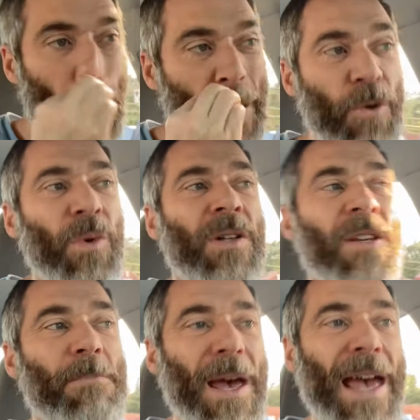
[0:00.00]
are you willing
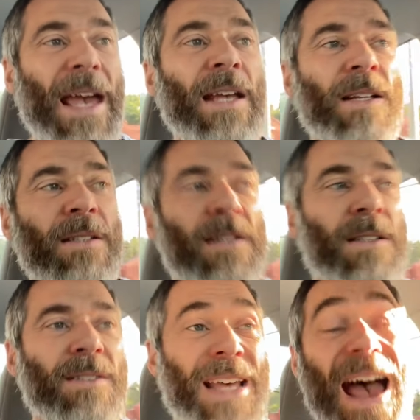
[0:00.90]
to pay
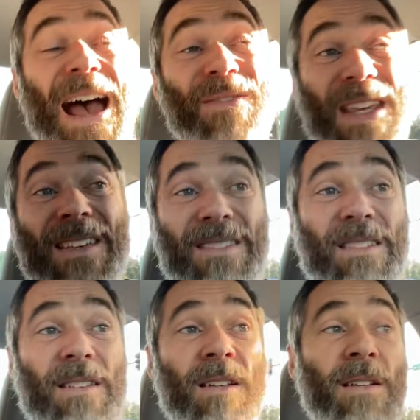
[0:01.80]
to have this?
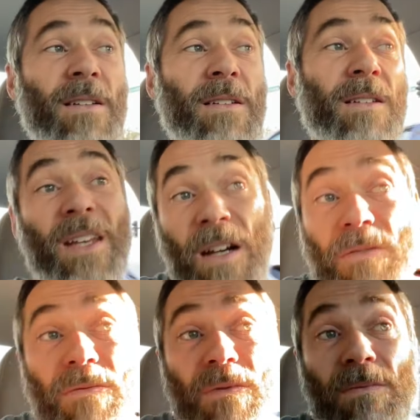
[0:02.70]
You know?
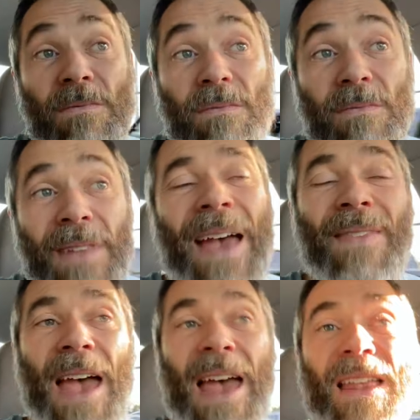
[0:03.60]
And
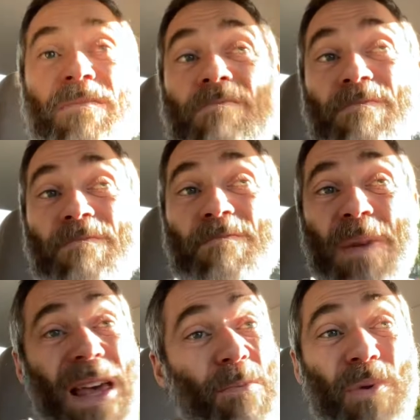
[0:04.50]
then
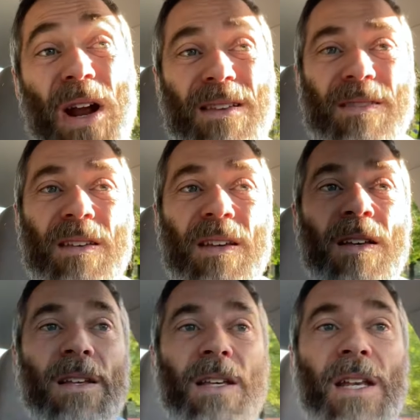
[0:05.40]
pay the price,
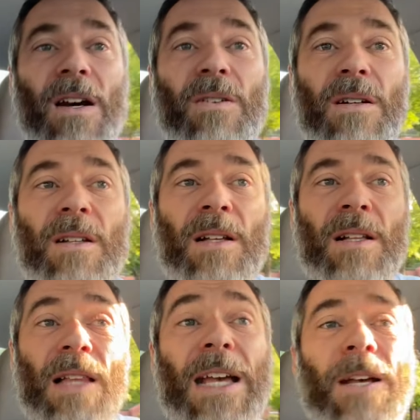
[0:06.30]
you know?
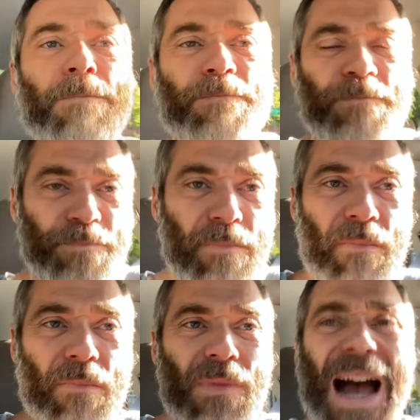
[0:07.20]
Like,
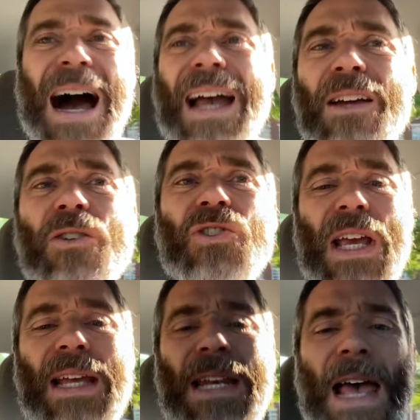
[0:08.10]
I
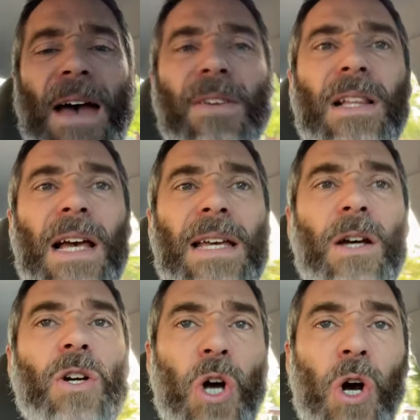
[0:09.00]
understand having like
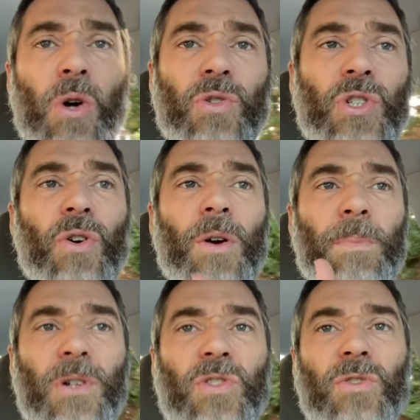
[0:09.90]
a coach or a
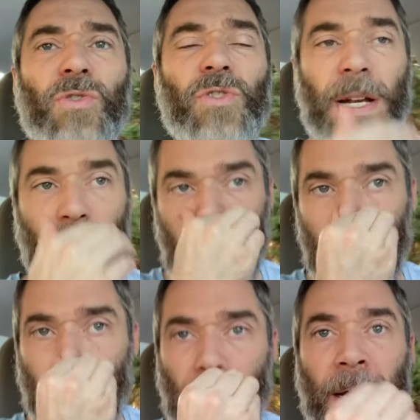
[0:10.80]
personal trainer,
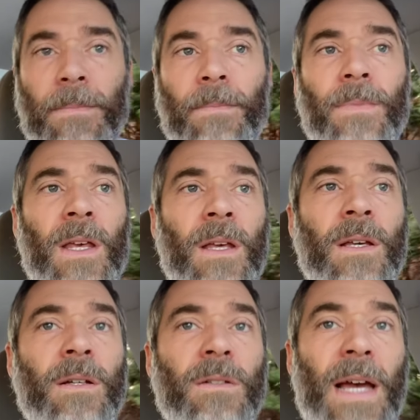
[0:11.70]
right?
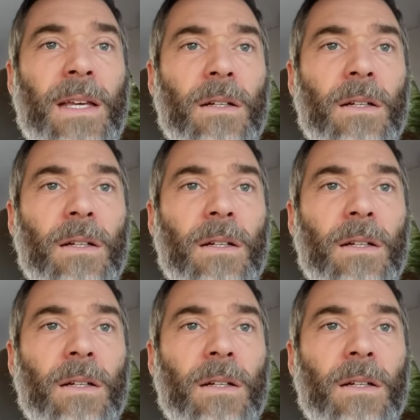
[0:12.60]
Like,